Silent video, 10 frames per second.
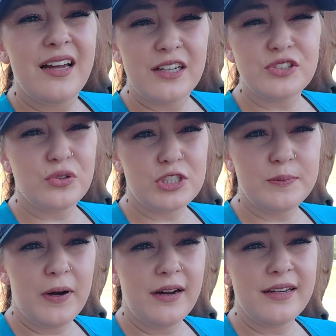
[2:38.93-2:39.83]
a sore
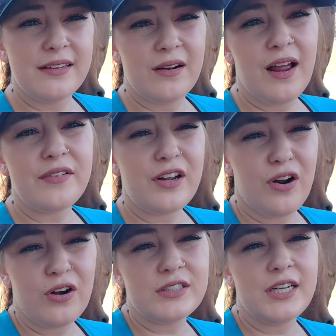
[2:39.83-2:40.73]
spot and they're having a
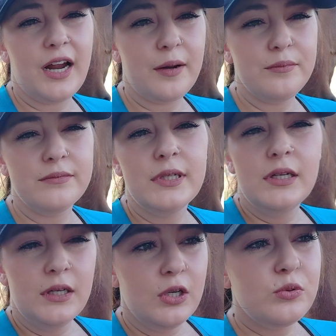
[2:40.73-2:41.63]
hard time
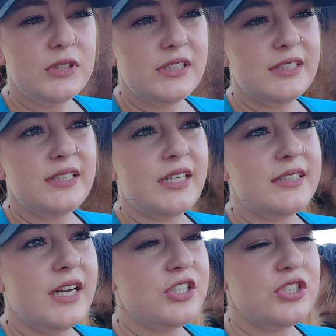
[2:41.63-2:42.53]
releasing that
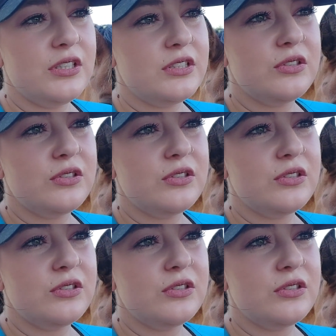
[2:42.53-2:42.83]
tension.